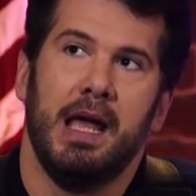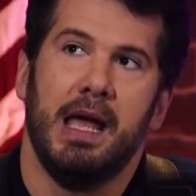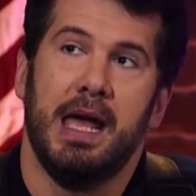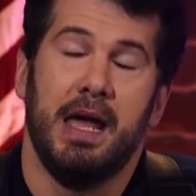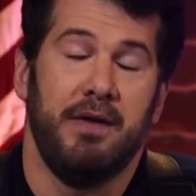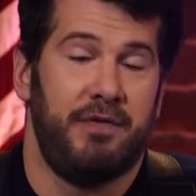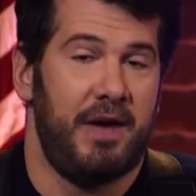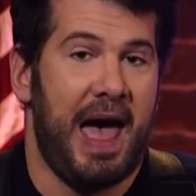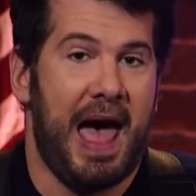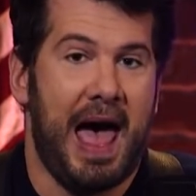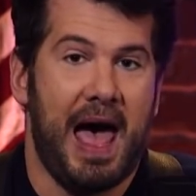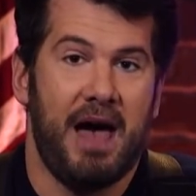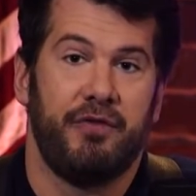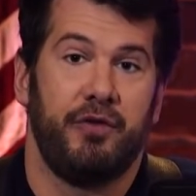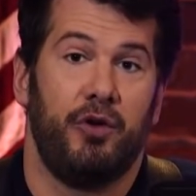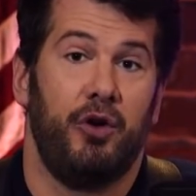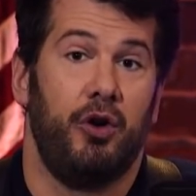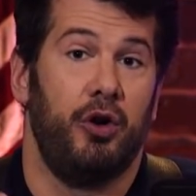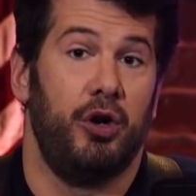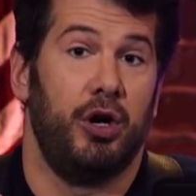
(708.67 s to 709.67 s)
if
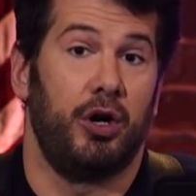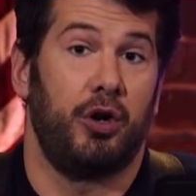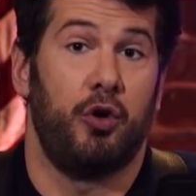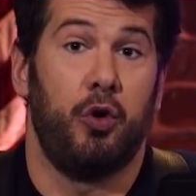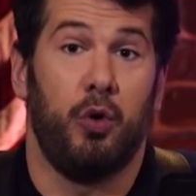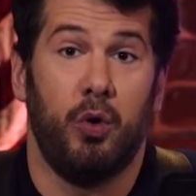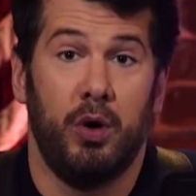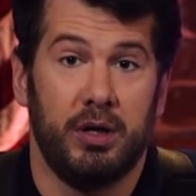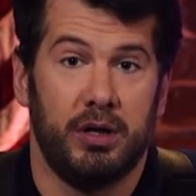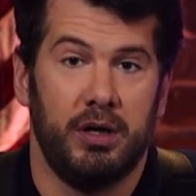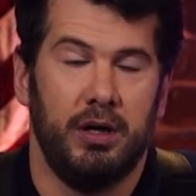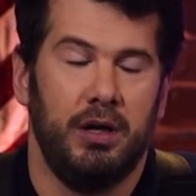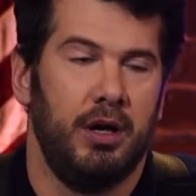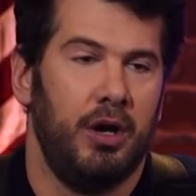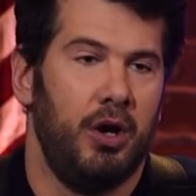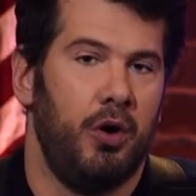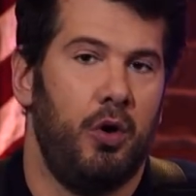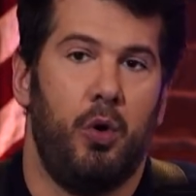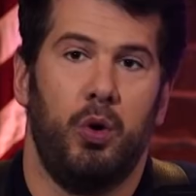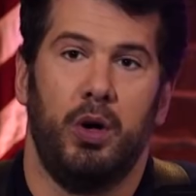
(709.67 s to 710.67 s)
half or a quarter
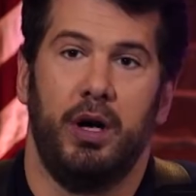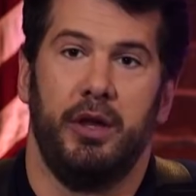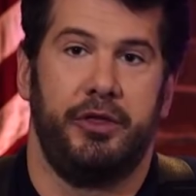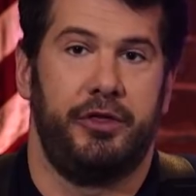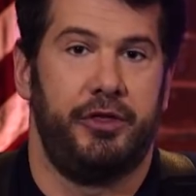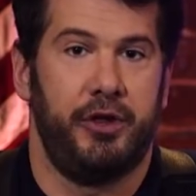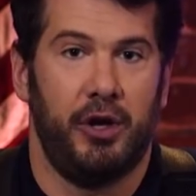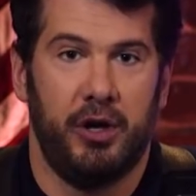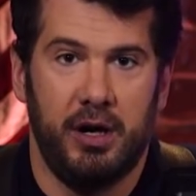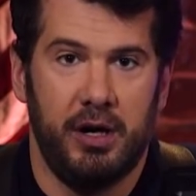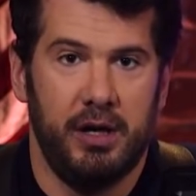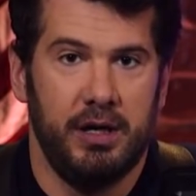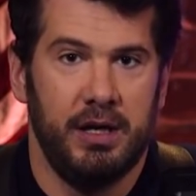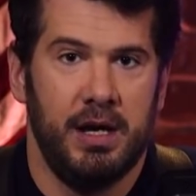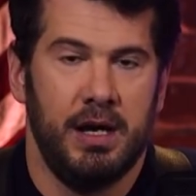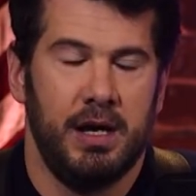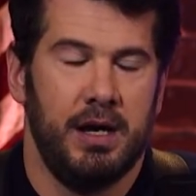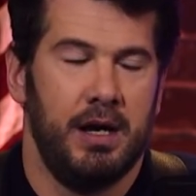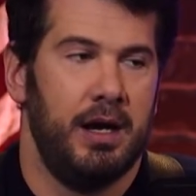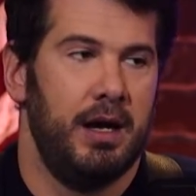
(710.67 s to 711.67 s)
or a third
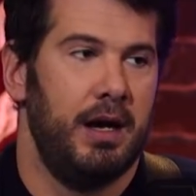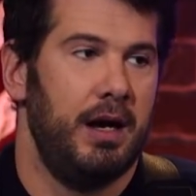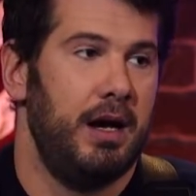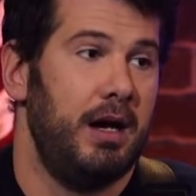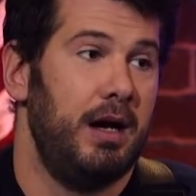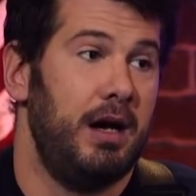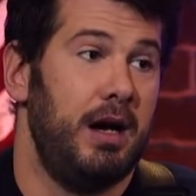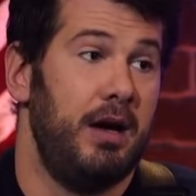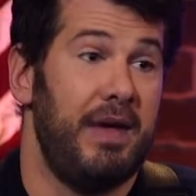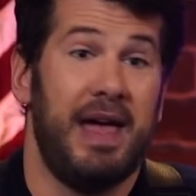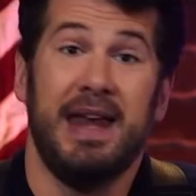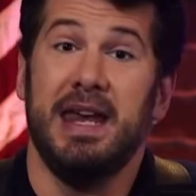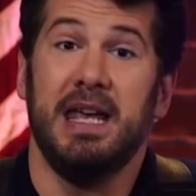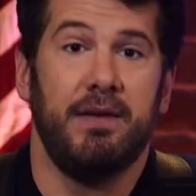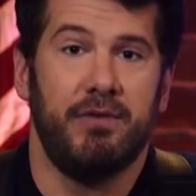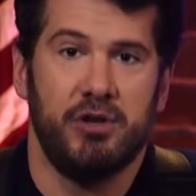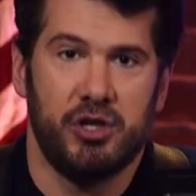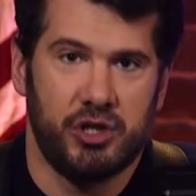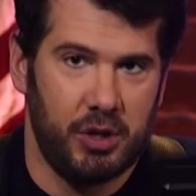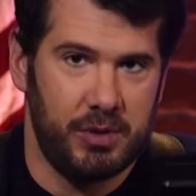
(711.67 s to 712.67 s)
of any
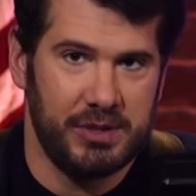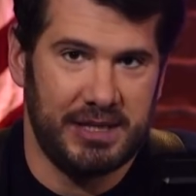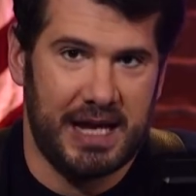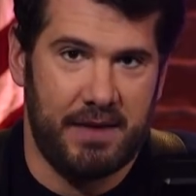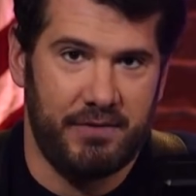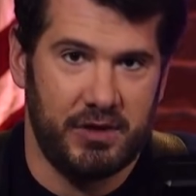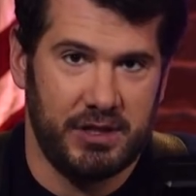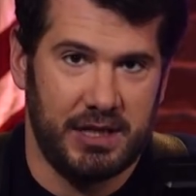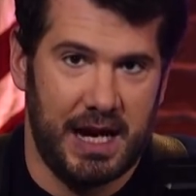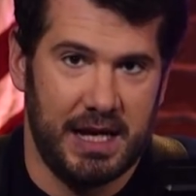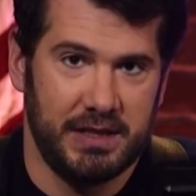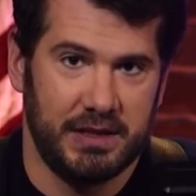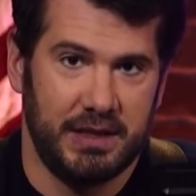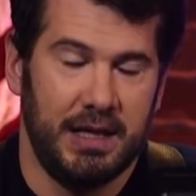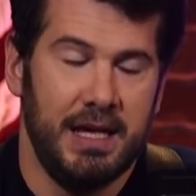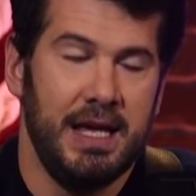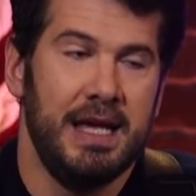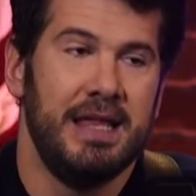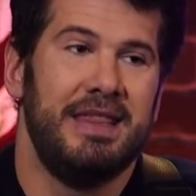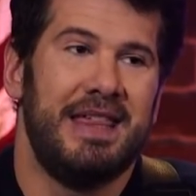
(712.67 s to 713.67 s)
given show is
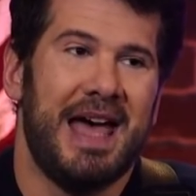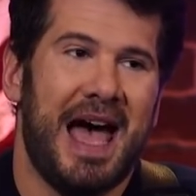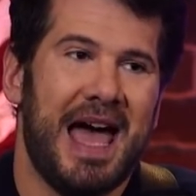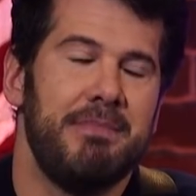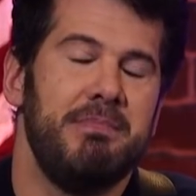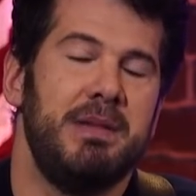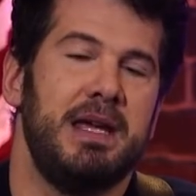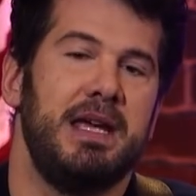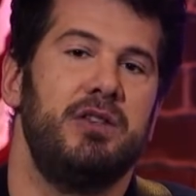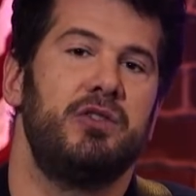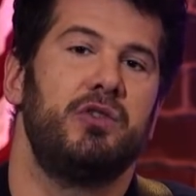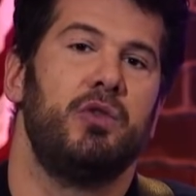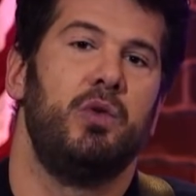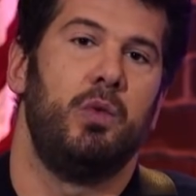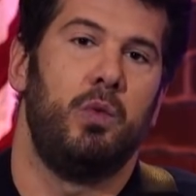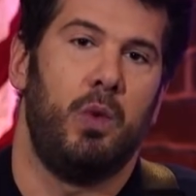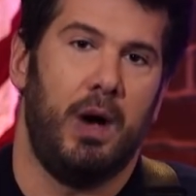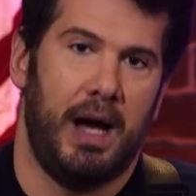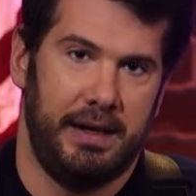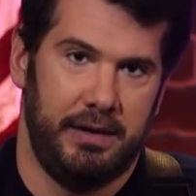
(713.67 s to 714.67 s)
advertising, that means
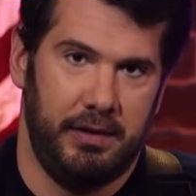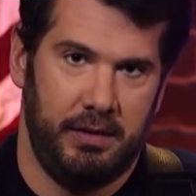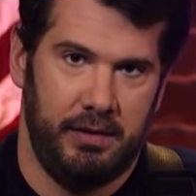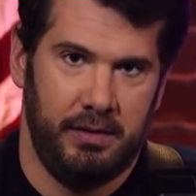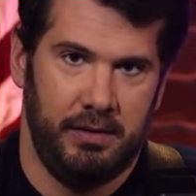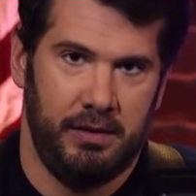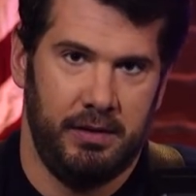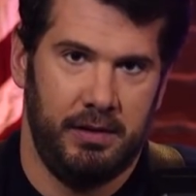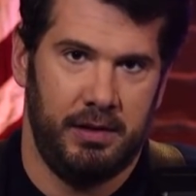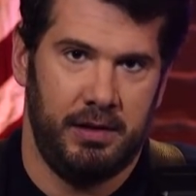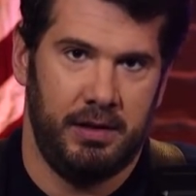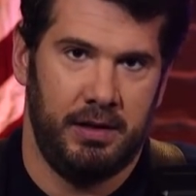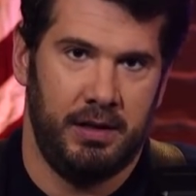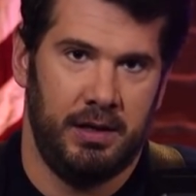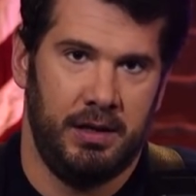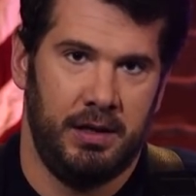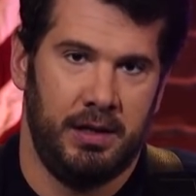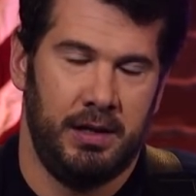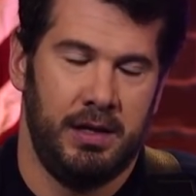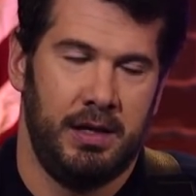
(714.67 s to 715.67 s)
what?
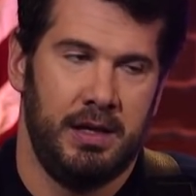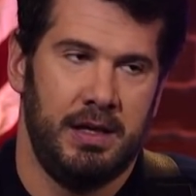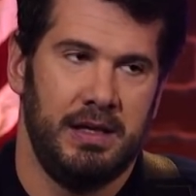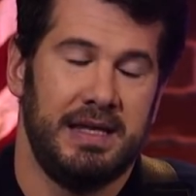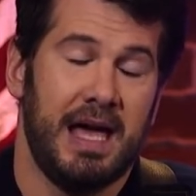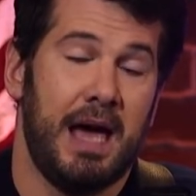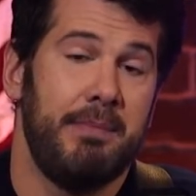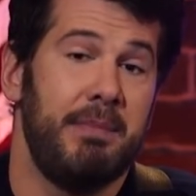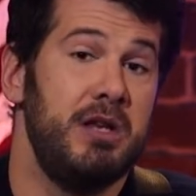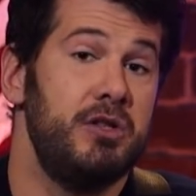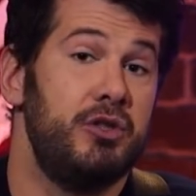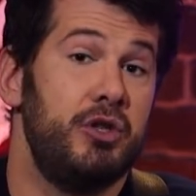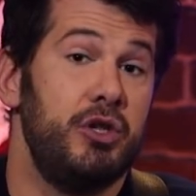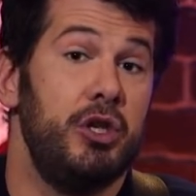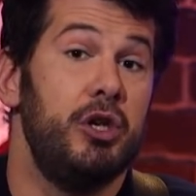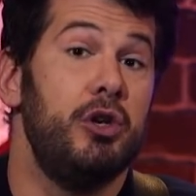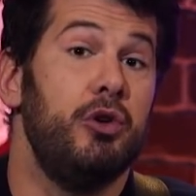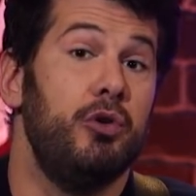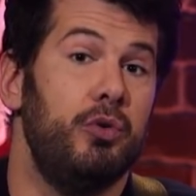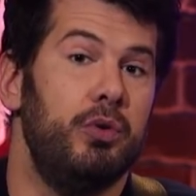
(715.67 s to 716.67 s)
That means
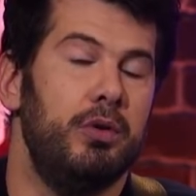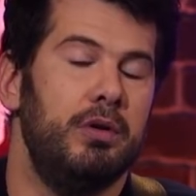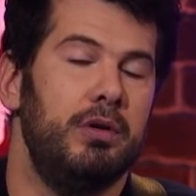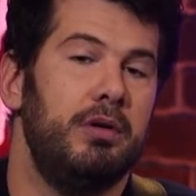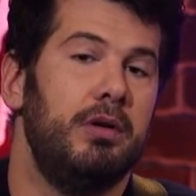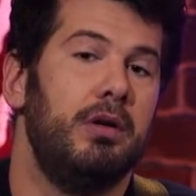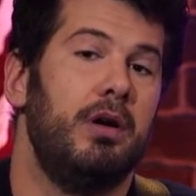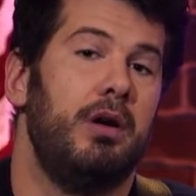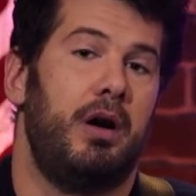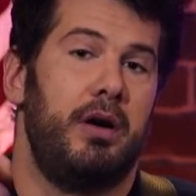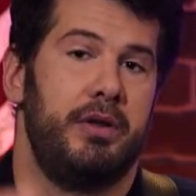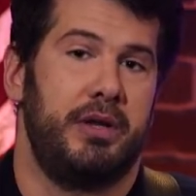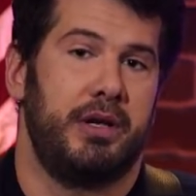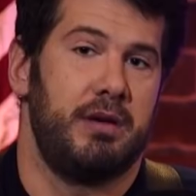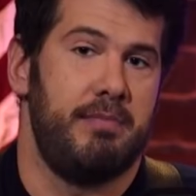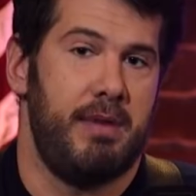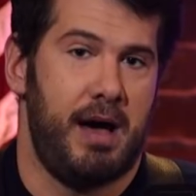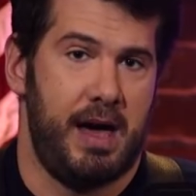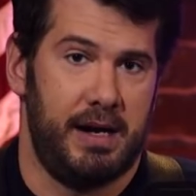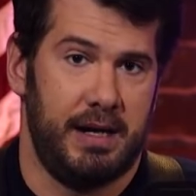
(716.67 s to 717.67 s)
you are the
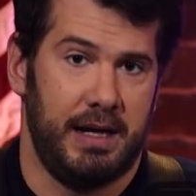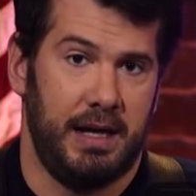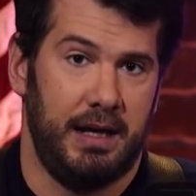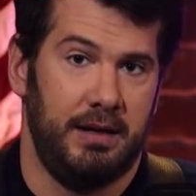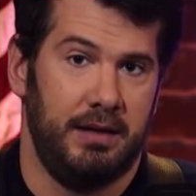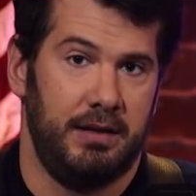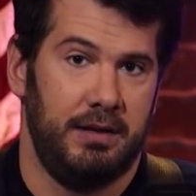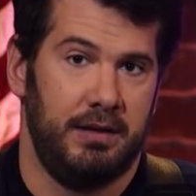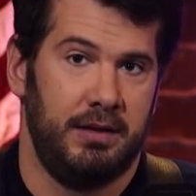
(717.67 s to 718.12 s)
commodity.